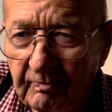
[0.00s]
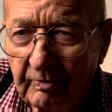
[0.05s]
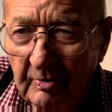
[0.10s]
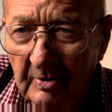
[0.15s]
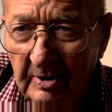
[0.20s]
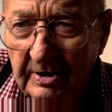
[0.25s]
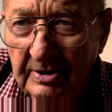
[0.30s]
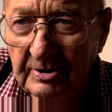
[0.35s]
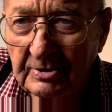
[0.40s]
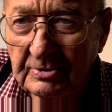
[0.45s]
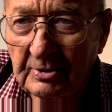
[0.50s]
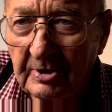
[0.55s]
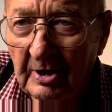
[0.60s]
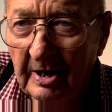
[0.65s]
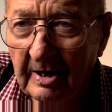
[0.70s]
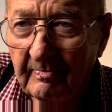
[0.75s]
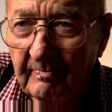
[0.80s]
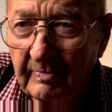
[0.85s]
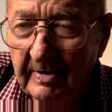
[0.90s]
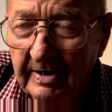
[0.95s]
please
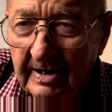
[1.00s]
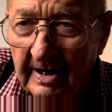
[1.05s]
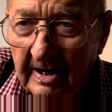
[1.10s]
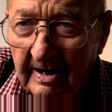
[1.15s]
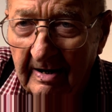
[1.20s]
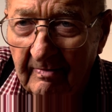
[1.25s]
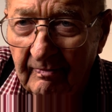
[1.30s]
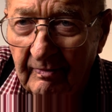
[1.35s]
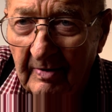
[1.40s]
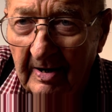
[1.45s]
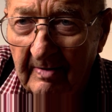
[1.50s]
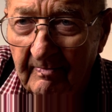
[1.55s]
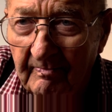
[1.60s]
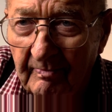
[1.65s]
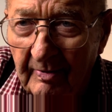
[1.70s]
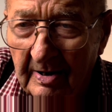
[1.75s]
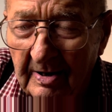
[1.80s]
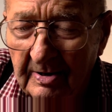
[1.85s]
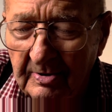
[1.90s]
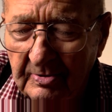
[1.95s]
let me have that bus